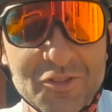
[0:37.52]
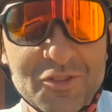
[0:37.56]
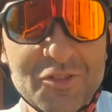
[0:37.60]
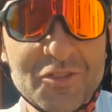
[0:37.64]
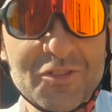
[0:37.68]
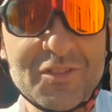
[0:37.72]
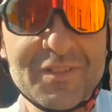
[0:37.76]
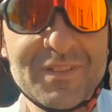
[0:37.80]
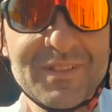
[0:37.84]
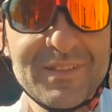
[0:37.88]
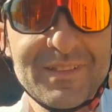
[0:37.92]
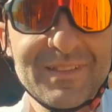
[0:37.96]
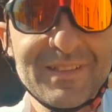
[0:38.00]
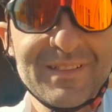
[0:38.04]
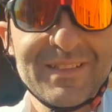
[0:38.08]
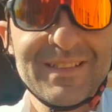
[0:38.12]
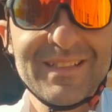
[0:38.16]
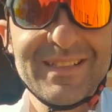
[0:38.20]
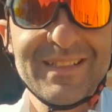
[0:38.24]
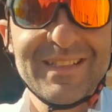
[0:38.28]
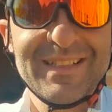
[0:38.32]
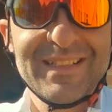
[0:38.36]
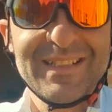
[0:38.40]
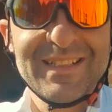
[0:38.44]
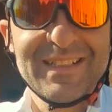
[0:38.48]
Where are we going
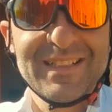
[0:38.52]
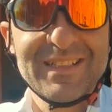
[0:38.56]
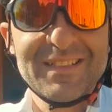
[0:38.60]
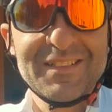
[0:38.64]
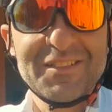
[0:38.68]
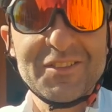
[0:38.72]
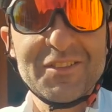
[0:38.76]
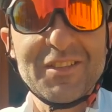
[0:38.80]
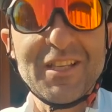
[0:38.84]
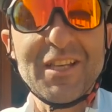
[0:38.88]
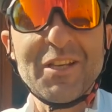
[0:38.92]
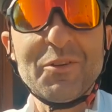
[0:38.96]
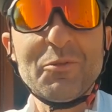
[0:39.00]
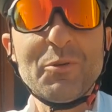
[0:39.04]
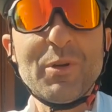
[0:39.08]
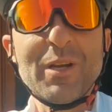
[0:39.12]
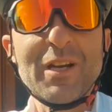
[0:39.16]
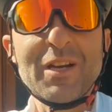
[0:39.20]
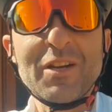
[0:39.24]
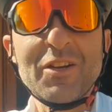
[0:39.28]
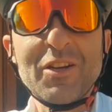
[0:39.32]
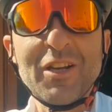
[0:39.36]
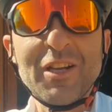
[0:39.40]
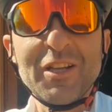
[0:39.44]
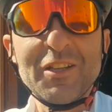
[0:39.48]
today? Today we
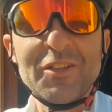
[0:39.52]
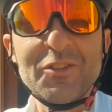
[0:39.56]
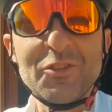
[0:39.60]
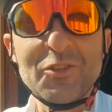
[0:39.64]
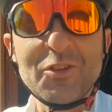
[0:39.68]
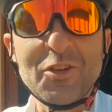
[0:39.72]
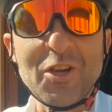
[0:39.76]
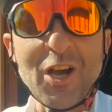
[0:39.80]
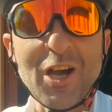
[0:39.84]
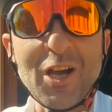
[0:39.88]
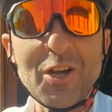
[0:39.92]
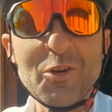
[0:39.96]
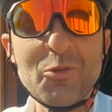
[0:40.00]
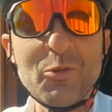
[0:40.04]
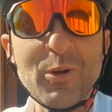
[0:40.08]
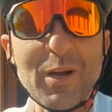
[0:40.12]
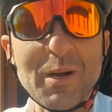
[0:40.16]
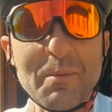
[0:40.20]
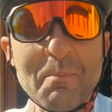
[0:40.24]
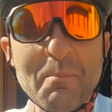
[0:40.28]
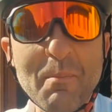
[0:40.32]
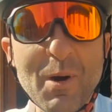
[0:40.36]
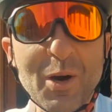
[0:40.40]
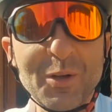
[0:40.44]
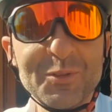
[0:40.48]
are going to
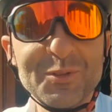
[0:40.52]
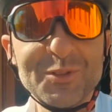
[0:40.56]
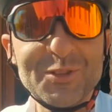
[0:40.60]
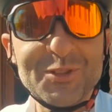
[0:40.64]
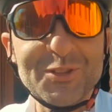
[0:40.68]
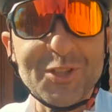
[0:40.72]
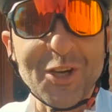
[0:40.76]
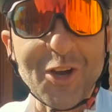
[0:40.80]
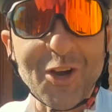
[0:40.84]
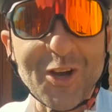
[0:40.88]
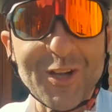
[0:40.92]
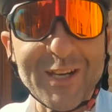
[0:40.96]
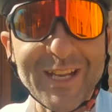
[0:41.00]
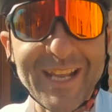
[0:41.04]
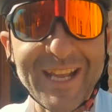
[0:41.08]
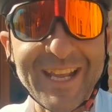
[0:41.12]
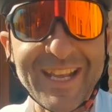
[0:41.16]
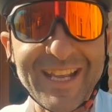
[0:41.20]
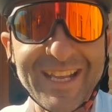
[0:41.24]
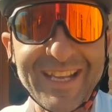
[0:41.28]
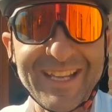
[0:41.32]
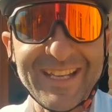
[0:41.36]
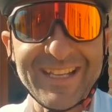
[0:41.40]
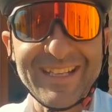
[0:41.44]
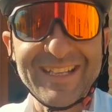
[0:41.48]
conquer
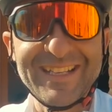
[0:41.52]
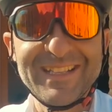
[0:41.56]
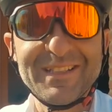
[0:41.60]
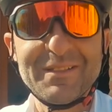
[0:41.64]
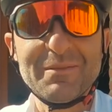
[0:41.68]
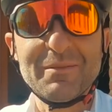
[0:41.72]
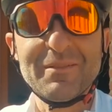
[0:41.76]
Montone,